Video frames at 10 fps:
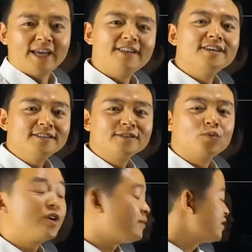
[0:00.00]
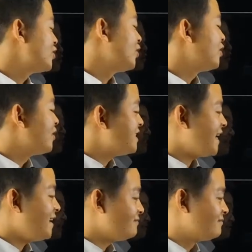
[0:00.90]
And then what about
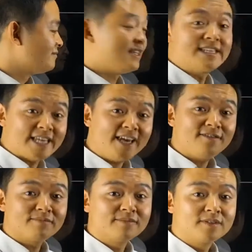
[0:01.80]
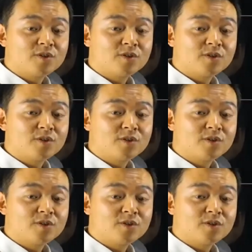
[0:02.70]
210? The same.